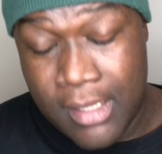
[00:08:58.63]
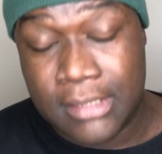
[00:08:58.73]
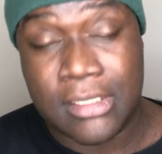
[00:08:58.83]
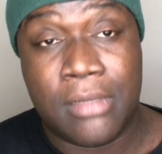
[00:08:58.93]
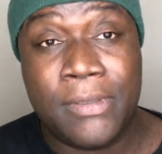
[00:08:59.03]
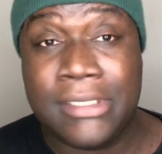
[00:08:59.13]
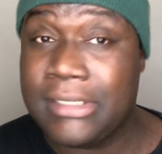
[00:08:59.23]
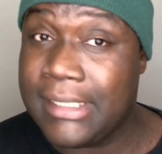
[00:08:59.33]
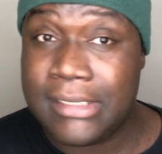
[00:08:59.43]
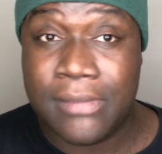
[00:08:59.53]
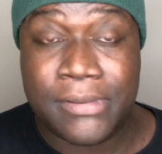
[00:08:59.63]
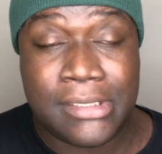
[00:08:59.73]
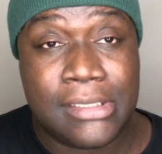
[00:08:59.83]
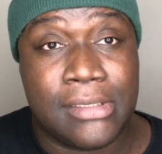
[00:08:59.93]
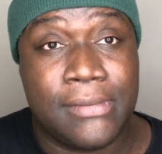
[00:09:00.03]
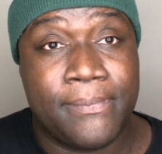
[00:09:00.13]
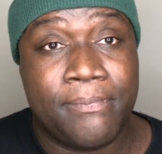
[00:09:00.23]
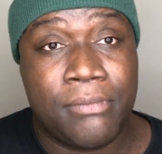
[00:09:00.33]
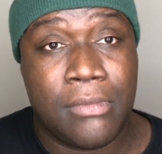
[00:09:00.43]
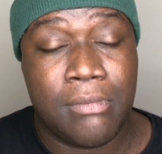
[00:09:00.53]
it's going to put the Jets in a position,
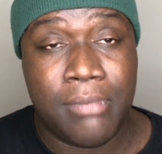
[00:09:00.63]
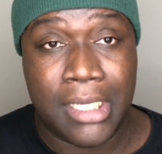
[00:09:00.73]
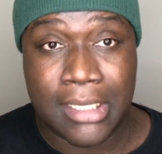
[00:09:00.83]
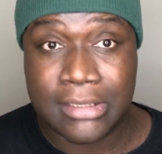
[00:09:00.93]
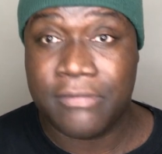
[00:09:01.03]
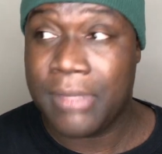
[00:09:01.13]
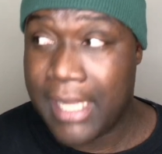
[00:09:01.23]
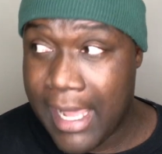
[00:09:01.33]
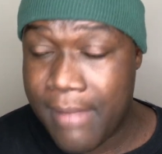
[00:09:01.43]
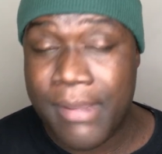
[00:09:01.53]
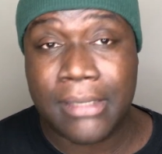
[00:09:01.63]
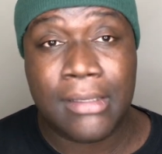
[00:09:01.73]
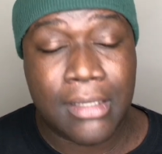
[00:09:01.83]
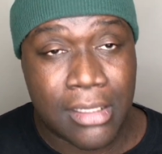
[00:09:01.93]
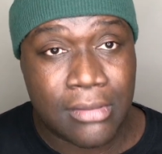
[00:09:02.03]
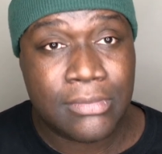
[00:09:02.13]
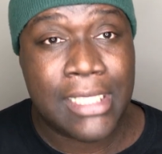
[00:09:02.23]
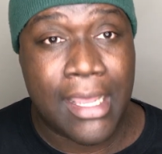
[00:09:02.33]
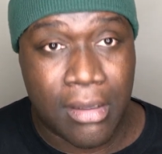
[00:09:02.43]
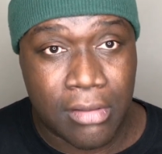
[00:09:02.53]
because if Mekhi Becton comes
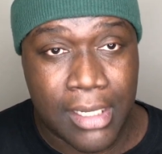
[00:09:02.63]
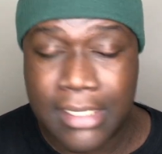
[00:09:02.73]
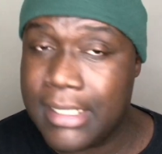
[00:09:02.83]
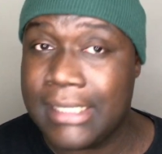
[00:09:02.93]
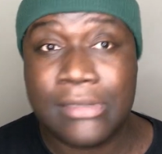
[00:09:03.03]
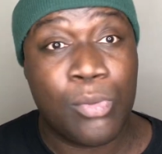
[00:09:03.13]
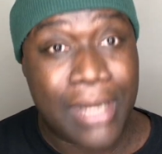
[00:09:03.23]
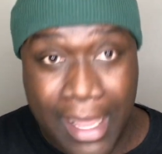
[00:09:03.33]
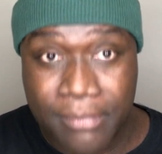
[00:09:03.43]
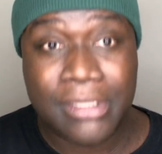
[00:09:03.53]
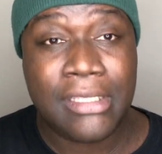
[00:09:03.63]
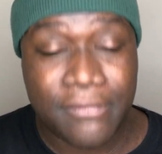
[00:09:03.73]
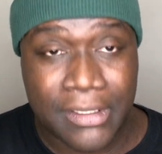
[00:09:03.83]
out and does what I believe